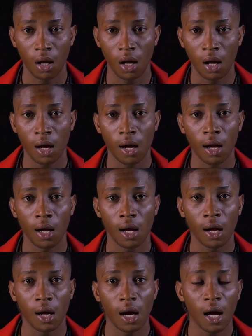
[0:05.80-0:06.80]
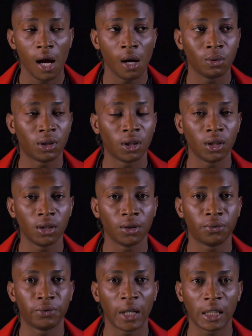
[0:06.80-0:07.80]
I would change the
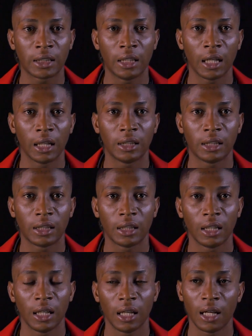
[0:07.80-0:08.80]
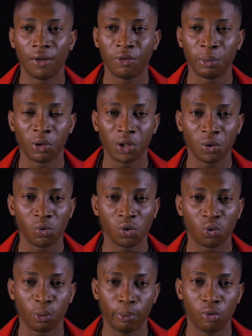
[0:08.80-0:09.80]
fact that everybody
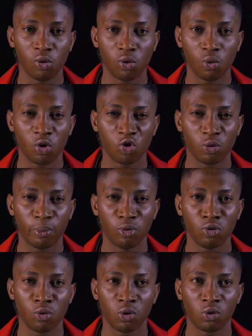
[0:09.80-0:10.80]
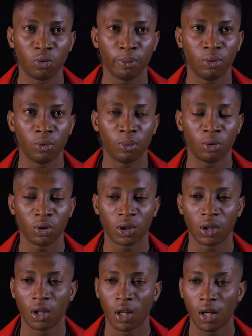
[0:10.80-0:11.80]
wants to blow,
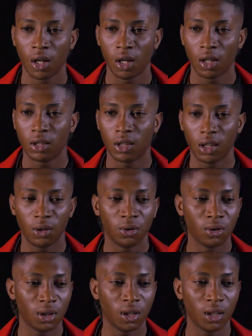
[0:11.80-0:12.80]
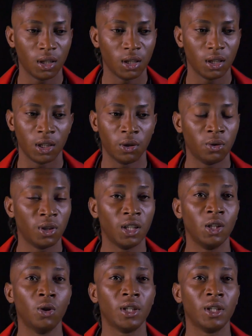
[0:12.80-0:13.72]
but they don't really